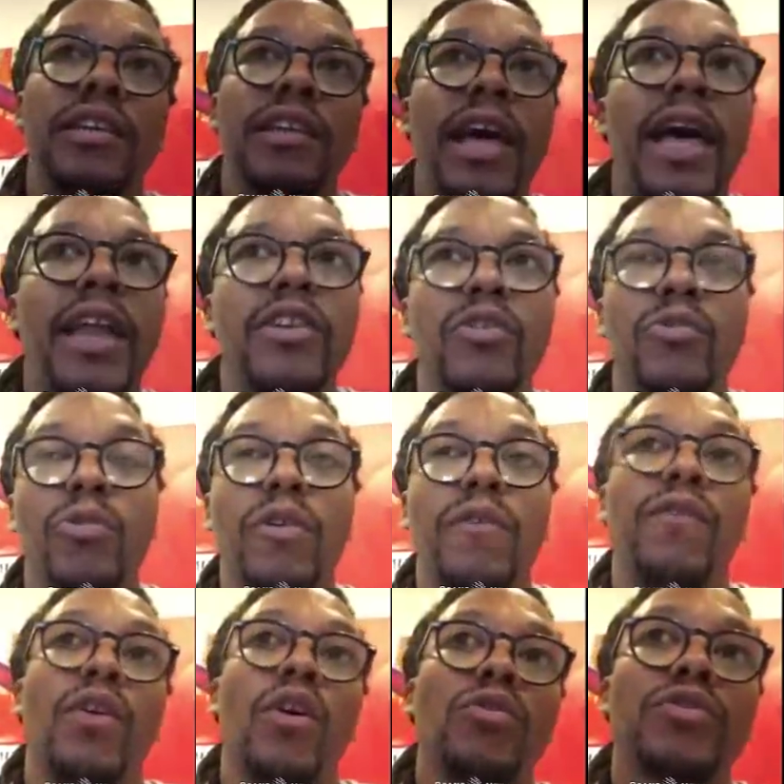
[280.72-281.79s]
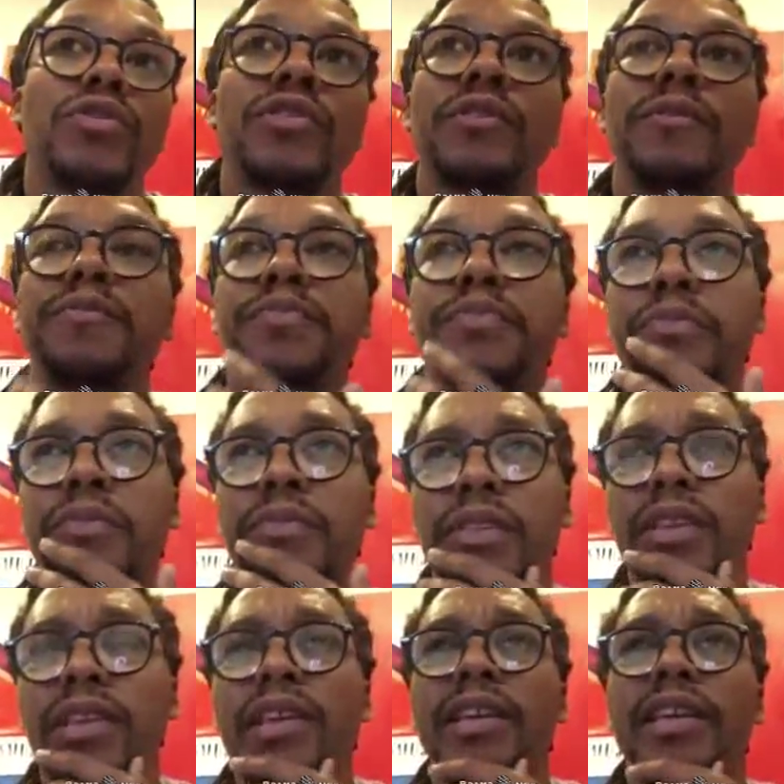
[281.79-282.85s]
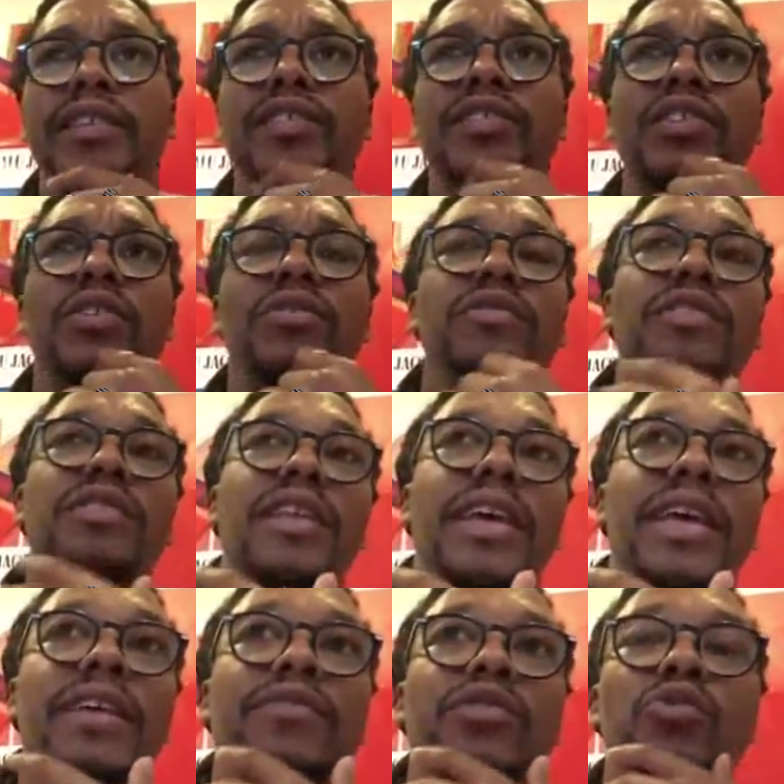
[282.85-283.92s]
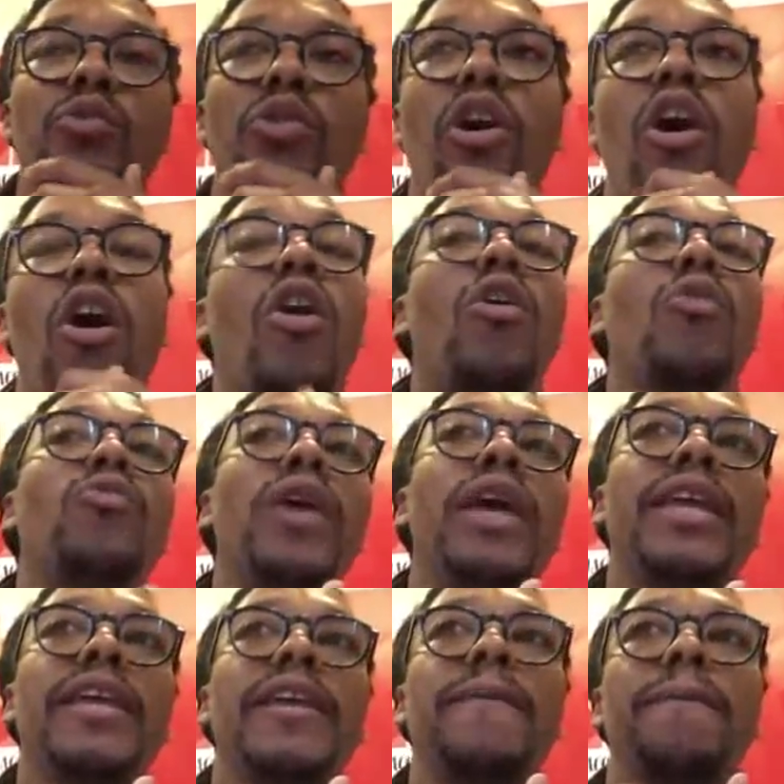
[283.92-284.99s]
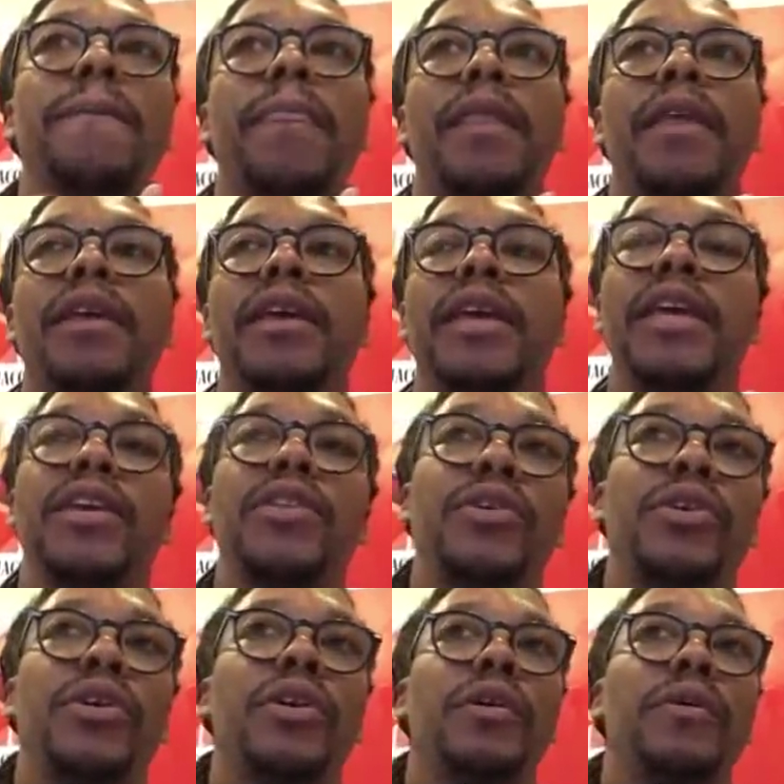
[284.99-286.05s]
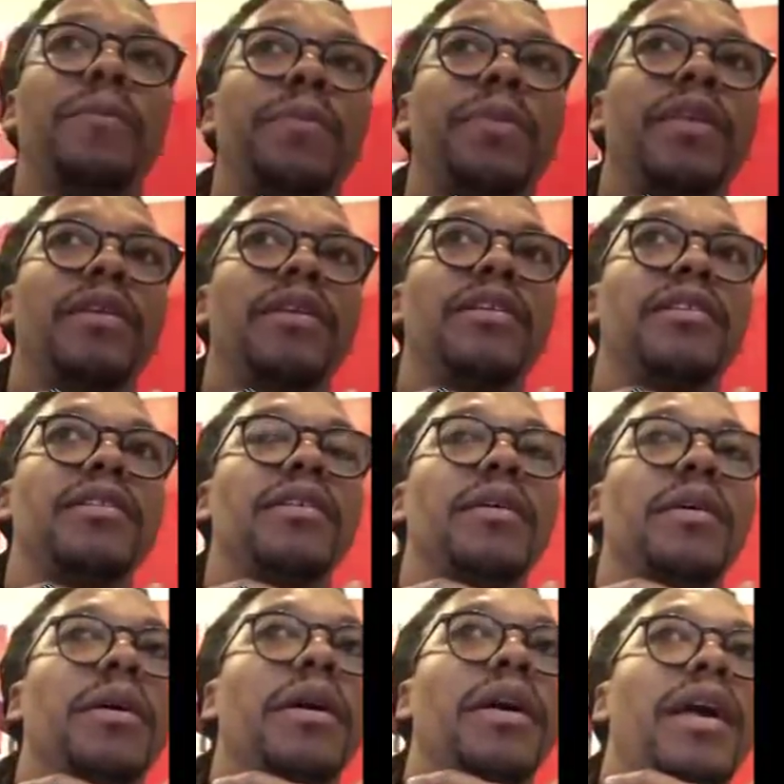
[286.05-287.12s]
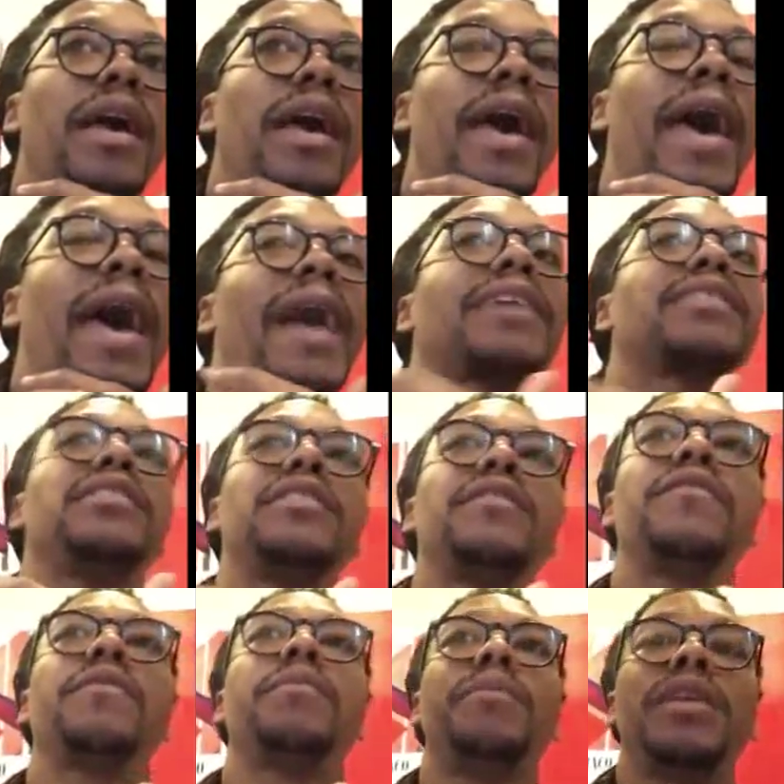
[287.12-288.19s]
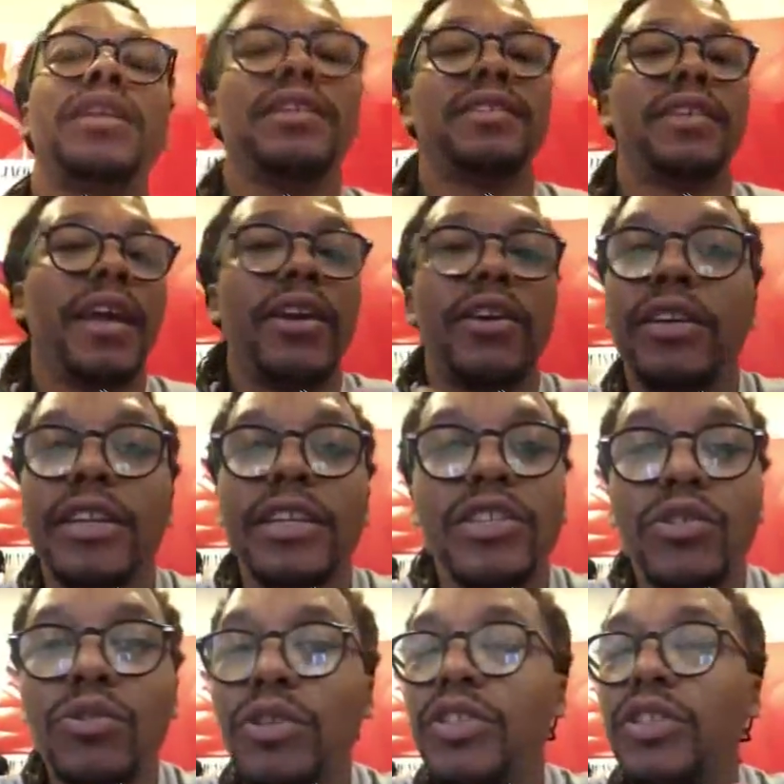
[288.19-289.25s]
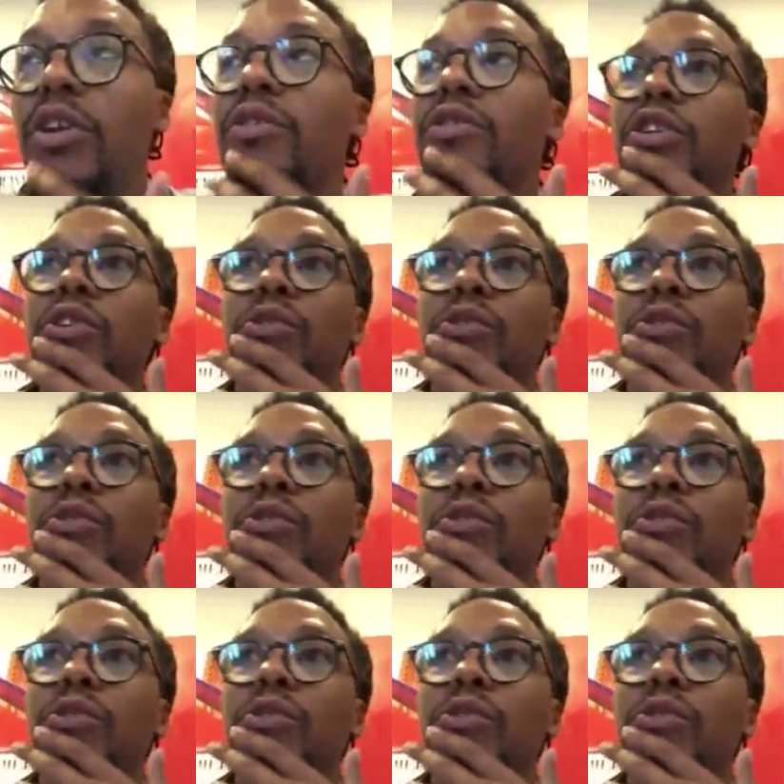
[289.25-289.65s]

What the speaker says: in a lot of the revolts is certain slaves who were already either active militarily to a certain